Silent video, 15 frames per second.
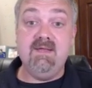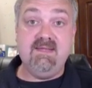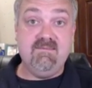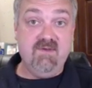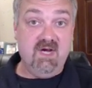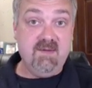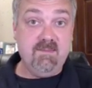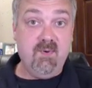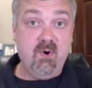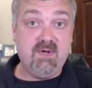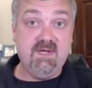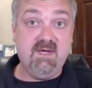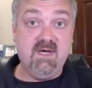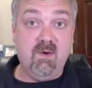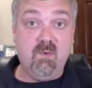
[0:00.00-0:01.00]
But very
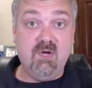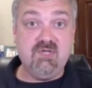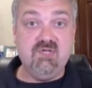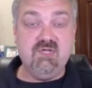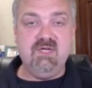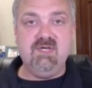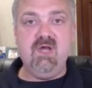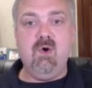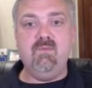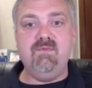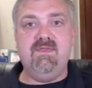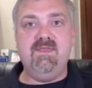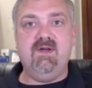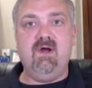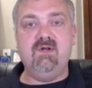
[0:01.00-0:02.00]
important here, I want you to
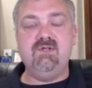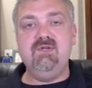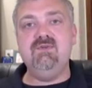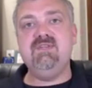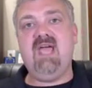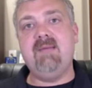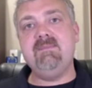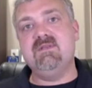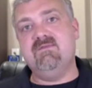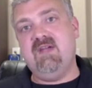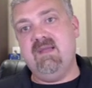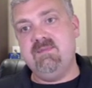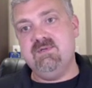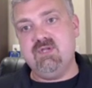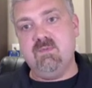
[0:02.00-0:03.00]
note that there are two
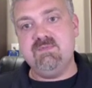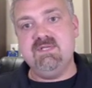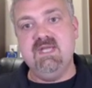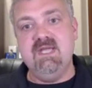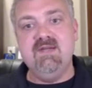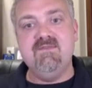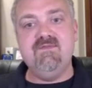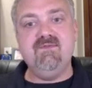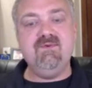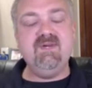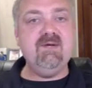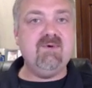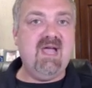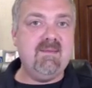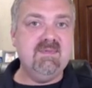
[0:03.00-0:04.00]
types of ribosomes:
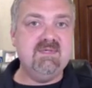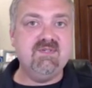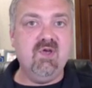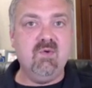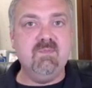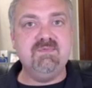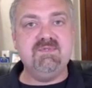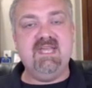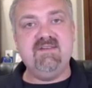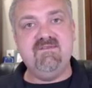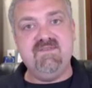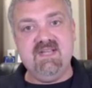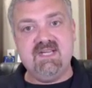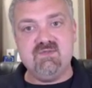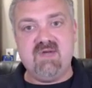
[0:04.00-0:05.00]
free
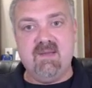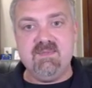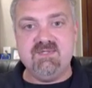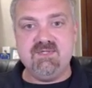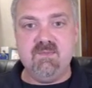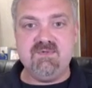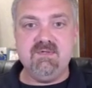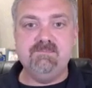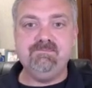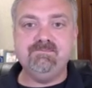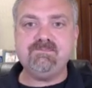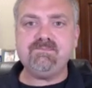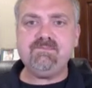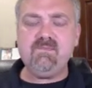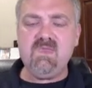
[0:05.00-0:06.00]
ribosomes and fixed
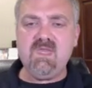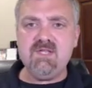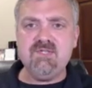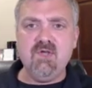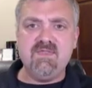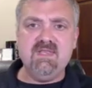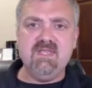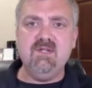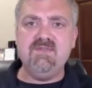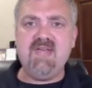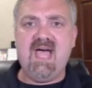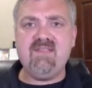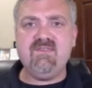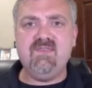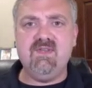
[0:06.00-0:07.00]
ribosomes. So the
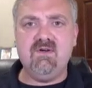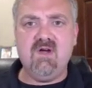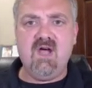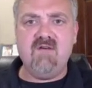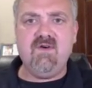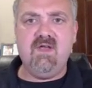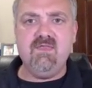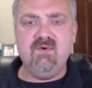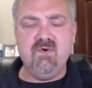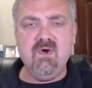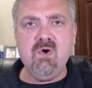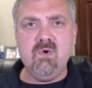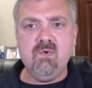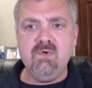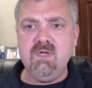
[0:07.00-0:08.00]
little dots that are off on
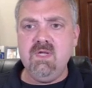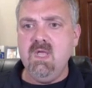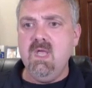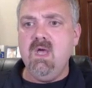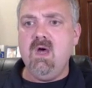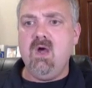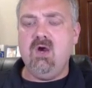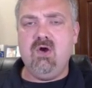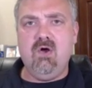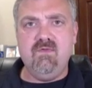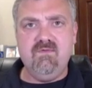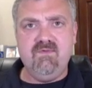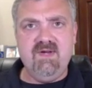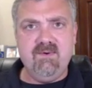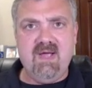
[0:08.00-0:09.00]
their own are
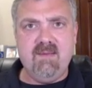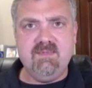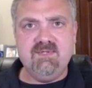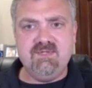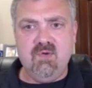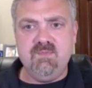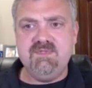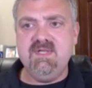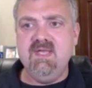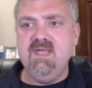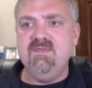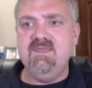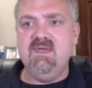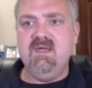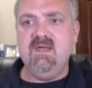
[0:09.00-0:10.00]
called free
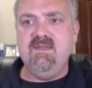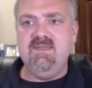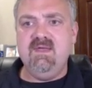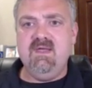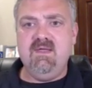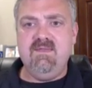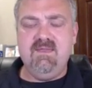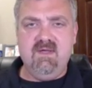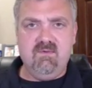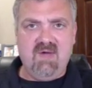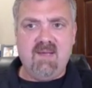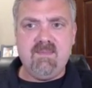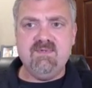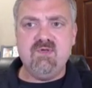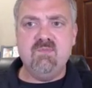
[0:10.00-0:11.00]
ribosomes. The
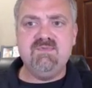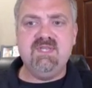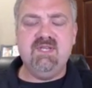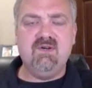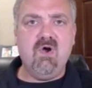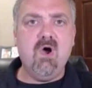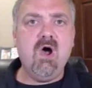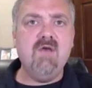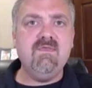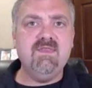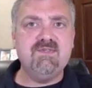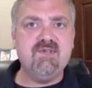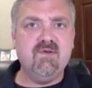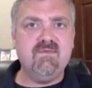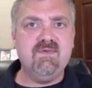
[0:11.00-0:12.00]
ribosomes that are
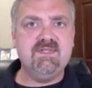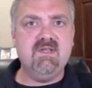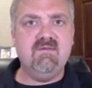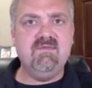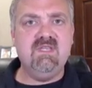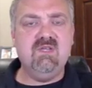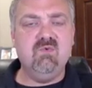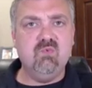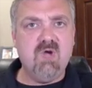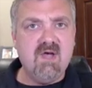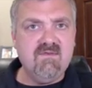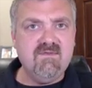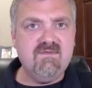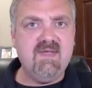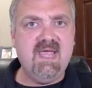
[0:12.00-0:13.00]
on the surface of the
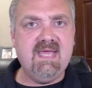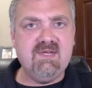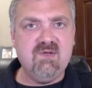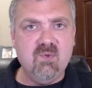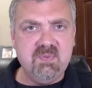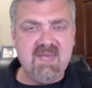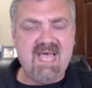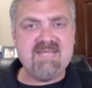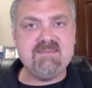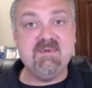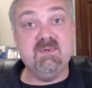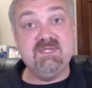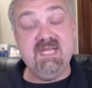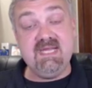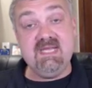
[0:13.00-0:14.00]
rough
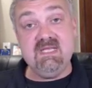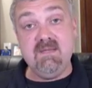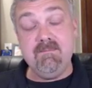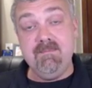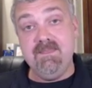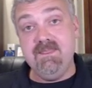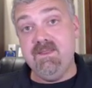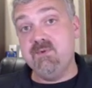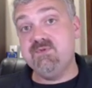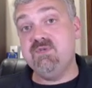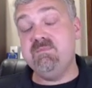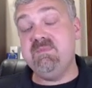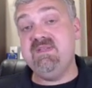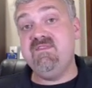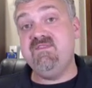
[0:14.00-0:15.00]
endoplasmic reticulum,
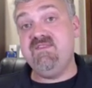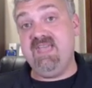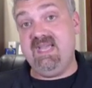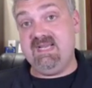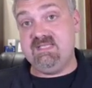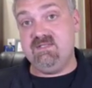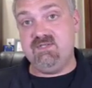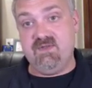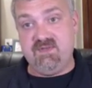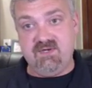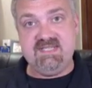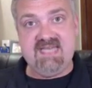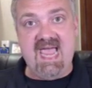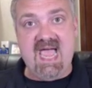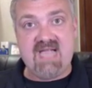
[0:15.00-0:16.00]
those would be fixed,
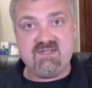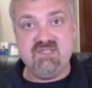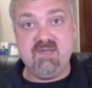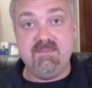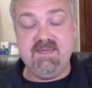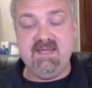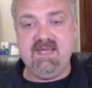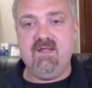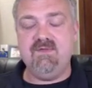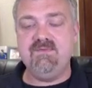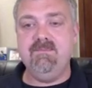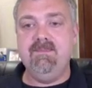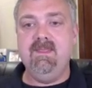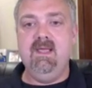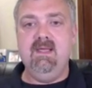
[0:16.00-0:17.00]
so they're attached to something
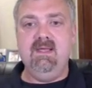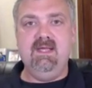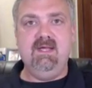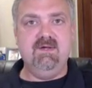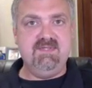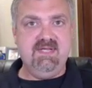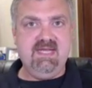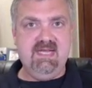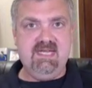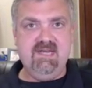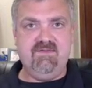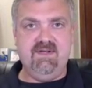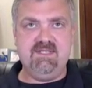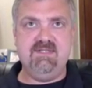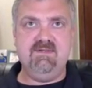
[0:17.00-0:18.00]
else. Here's the
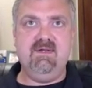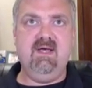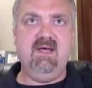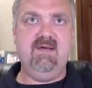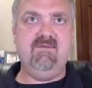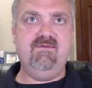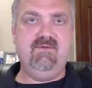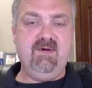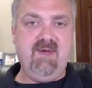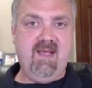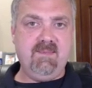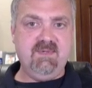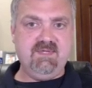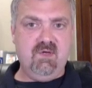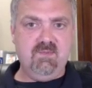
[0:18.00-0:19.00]
key difference.
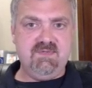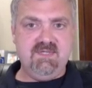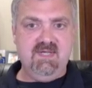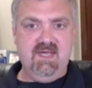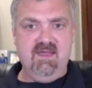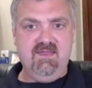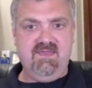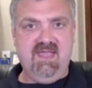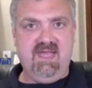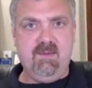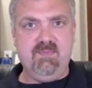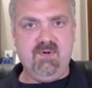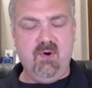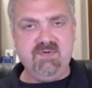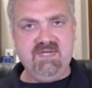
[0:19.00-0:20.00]
Free ribosomes,
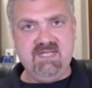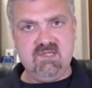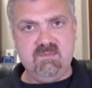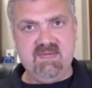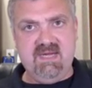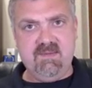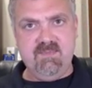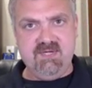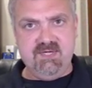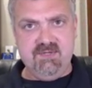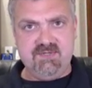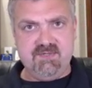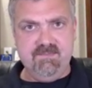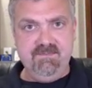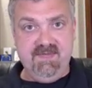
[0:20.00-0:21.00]
think proteins are being
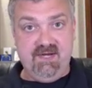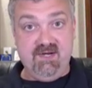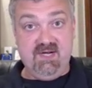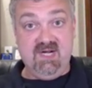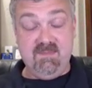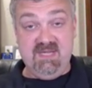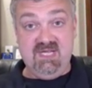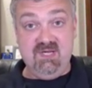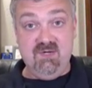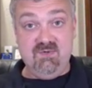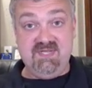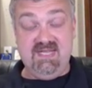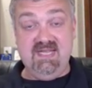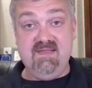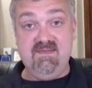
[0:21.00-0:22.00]
produced that are going to be
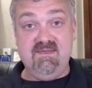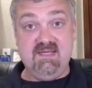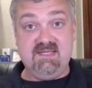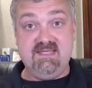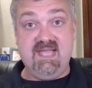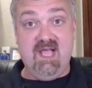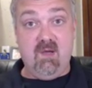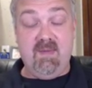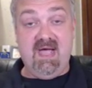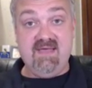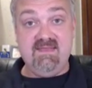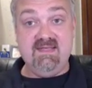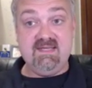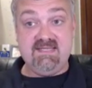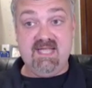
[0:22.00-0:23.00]
used in this cell,
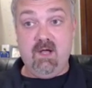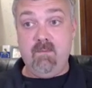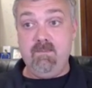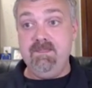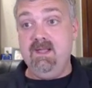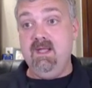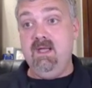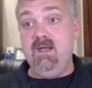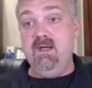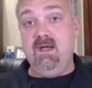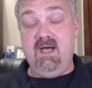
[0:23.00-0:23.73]
by this cell.